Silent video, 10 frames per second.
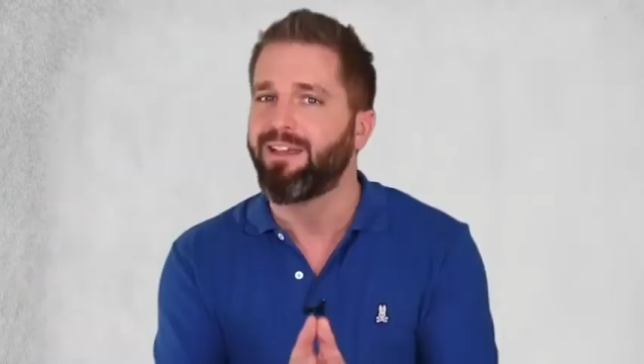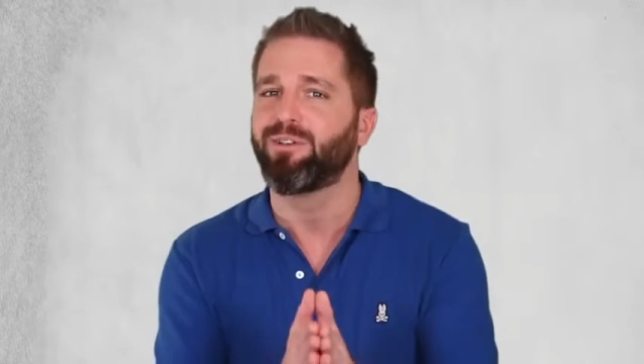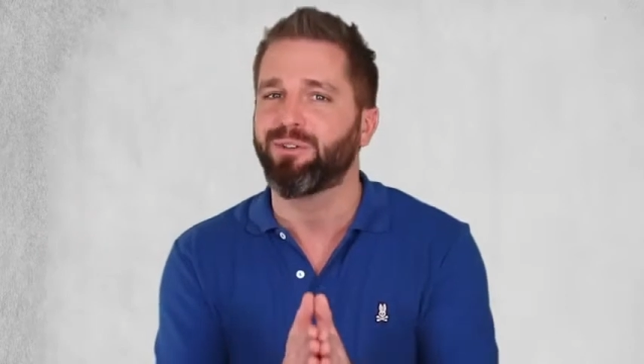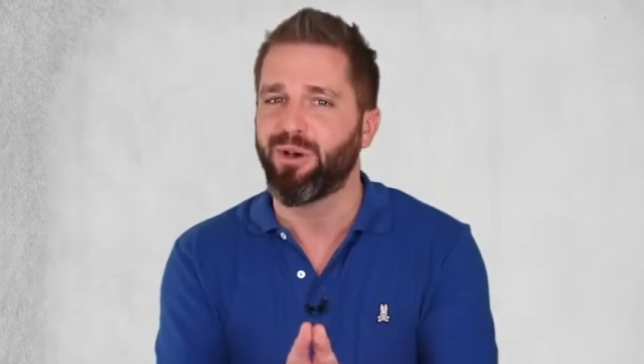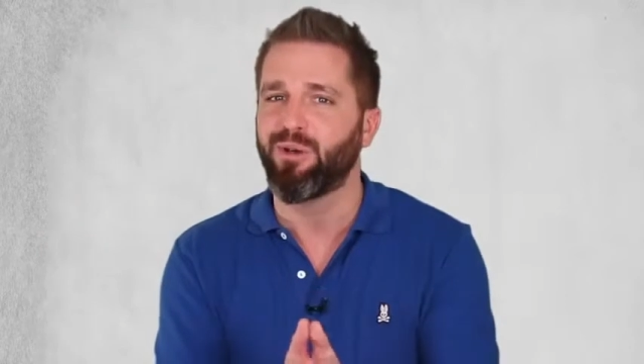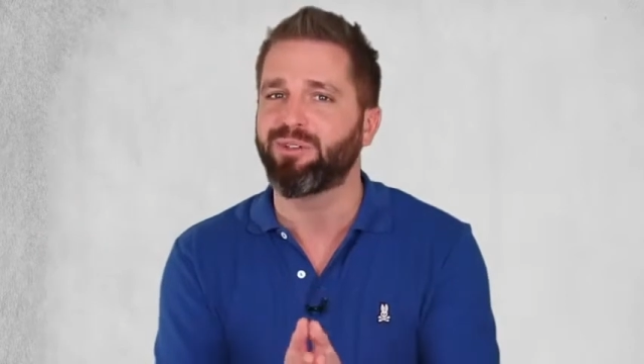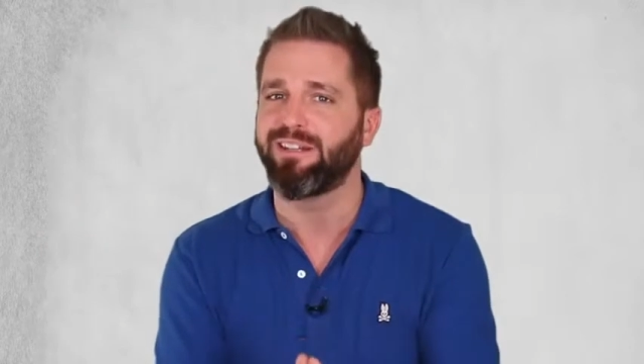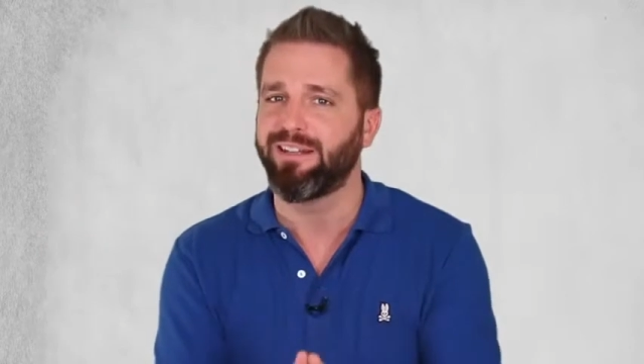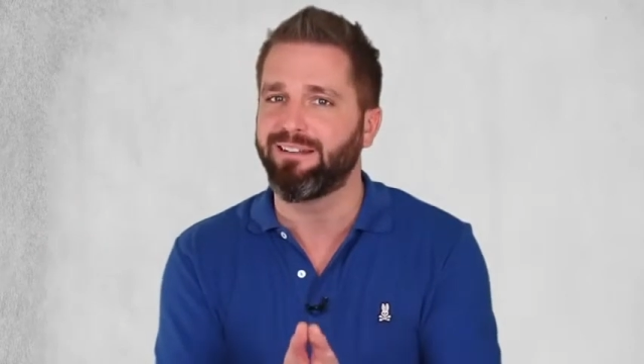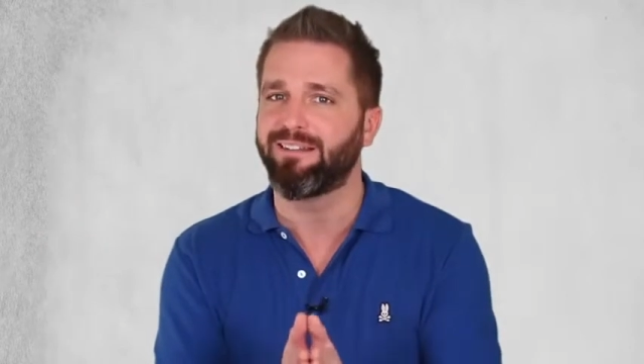You'll notice I
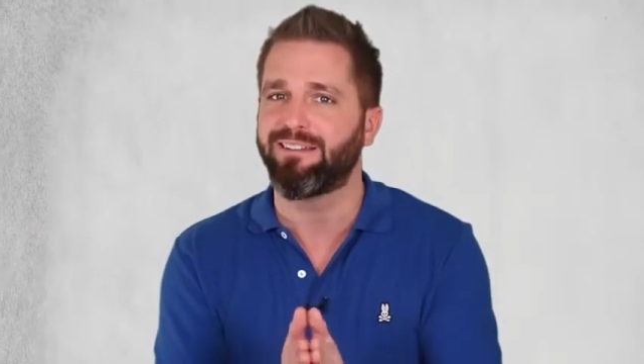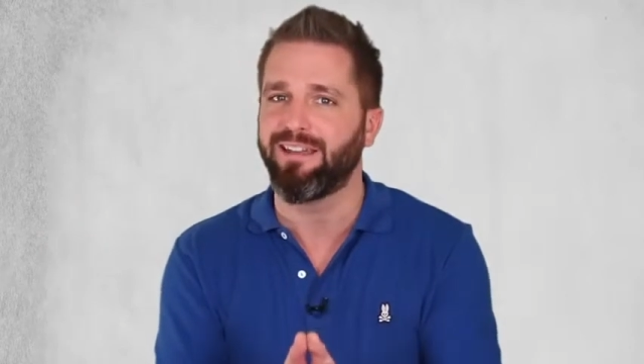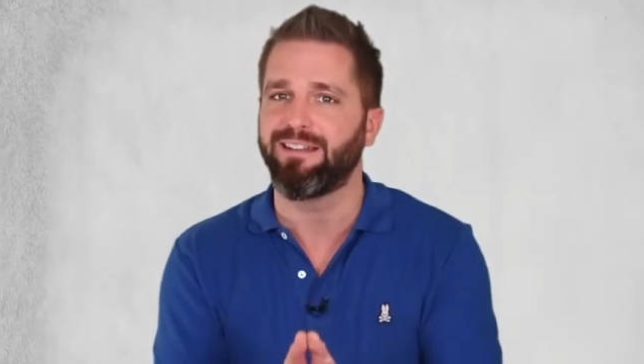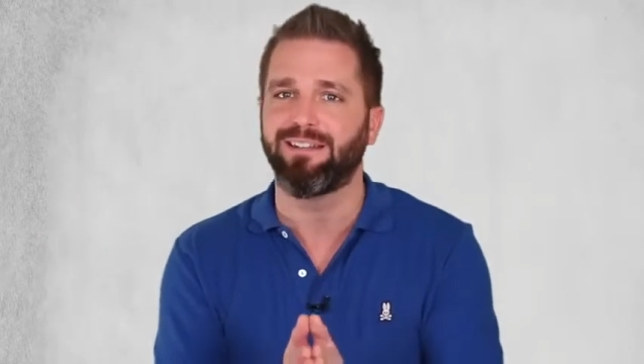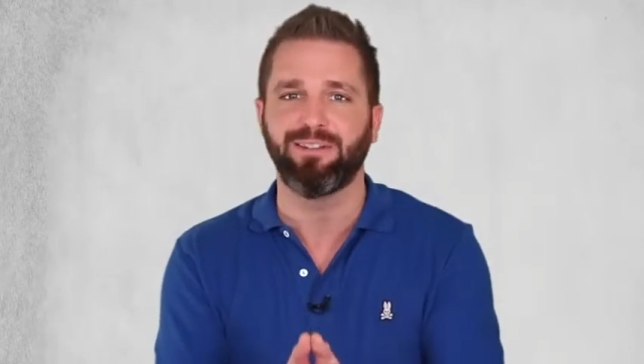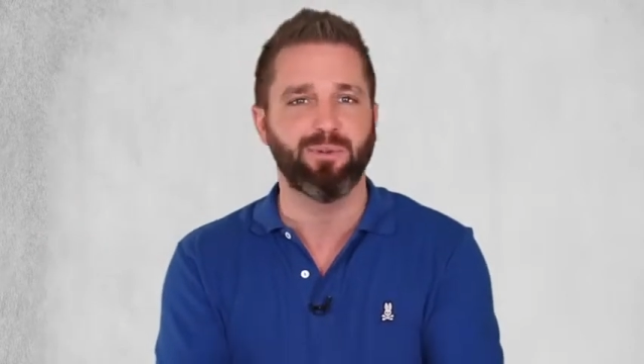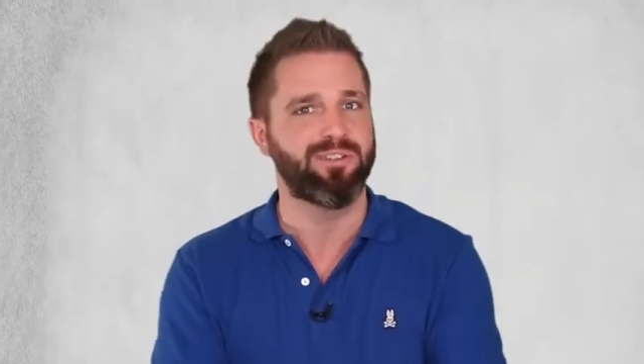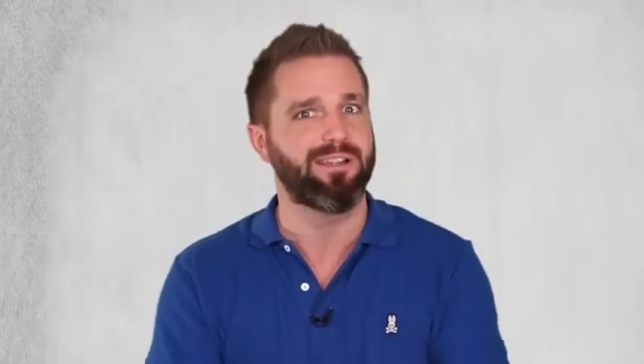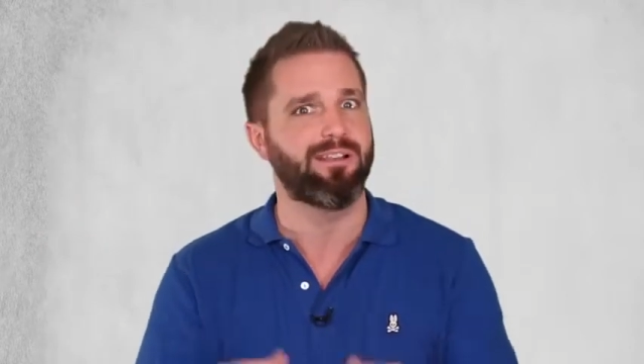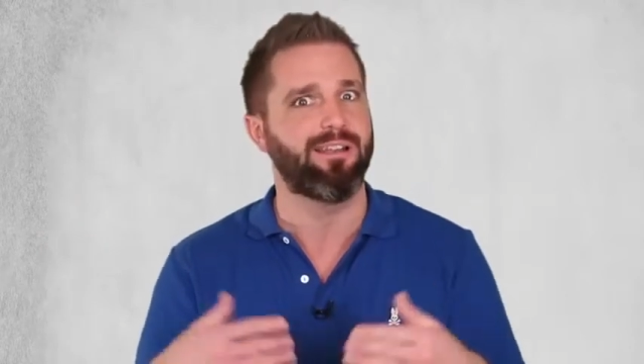didn't say that this
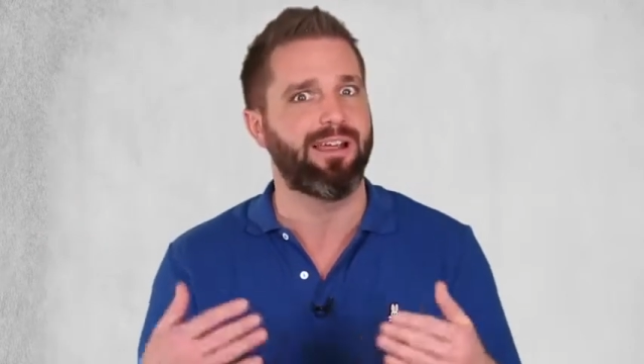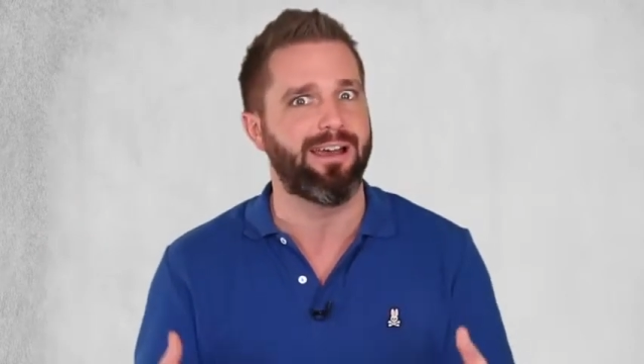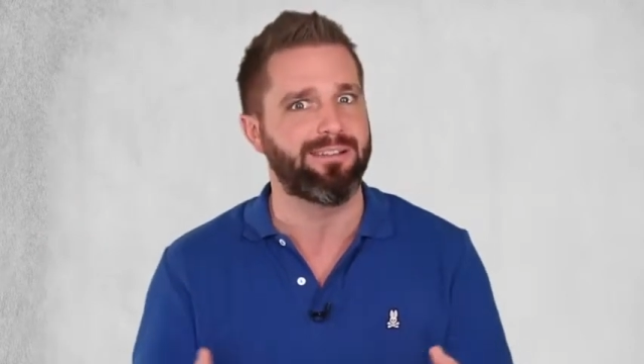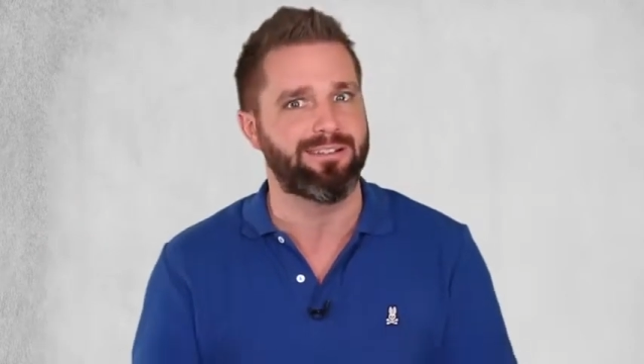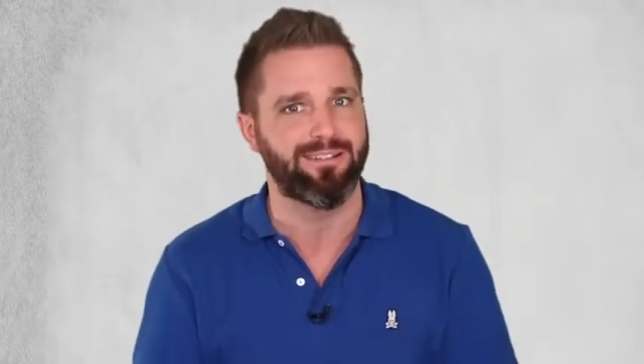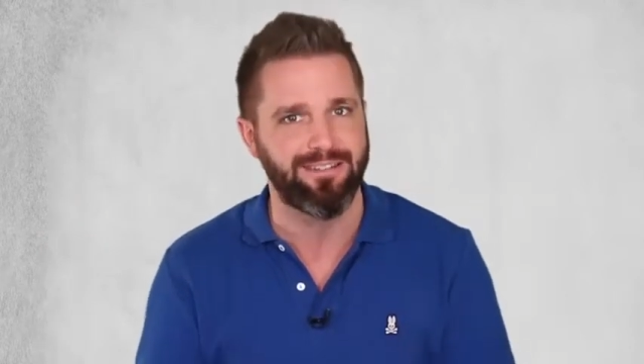was the last